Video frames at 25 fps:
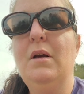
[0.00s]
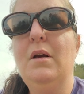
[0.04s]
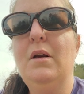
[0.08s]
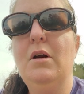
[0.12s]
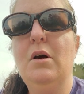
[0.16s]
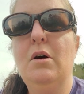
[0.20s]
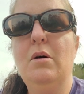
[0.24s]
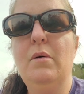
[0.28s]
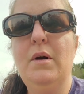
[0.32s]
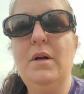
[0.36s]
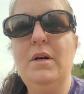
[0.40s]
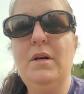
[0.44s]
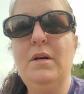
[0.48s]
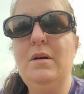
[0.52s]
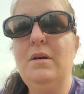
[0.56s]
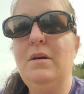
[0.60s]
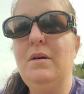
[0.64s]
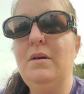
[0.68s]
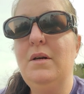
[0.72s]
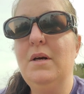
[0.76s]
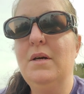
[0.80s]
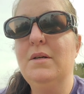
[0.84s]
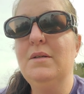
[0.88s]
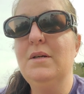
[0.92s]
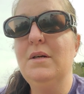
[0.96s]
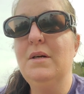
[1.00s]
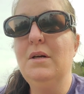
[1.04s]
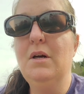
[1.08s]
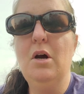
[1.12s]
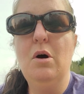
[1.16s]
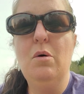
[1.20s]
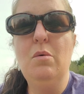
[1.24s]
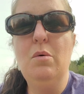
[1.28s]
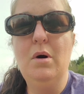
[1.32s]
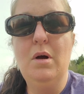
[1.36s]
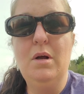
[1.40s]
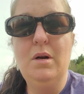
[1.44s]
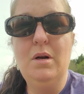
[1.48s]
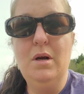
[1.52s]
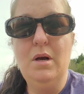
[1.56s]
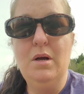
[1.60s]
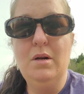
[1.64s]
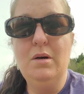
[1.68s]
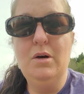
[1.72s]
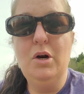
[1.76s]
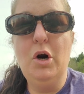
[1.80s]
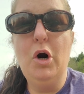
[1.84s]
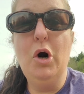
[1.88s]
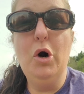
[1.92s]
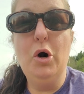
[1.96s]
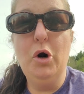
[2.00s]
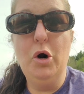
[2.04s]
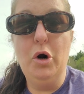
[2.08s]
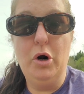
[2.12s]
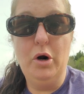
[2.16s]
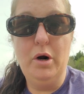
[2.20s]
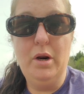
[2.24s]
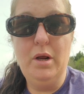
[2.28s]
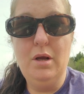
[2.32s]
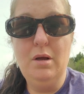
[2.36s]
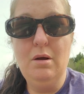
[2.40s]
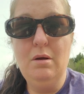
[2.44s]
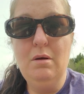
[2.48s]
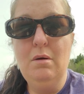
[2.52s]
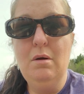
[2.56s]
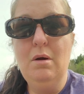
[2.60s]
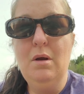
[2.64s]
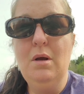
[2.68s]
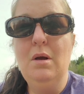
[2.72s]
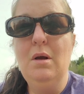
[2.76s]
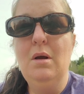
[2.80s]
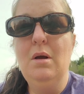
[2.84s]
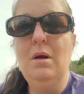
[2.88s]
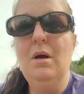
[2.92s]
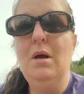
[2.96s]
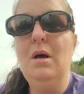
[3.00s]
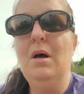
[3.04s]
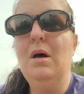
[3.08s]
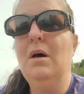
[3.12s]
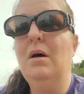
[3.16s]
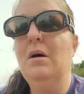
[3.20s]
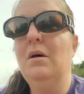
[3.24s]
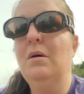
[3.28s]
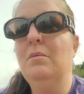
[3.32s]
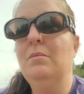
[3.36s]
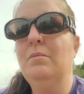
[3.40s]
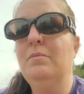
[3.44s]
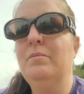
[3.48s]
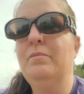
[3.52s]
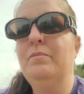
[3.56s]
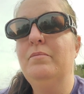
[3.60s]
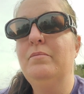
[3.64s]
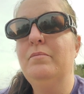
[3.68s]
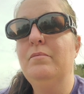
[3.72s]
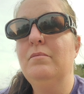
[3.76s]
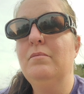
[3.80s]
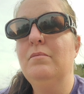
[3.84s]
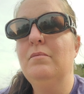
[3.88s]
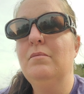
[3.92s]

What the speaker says: it doesn't go unheard. Um,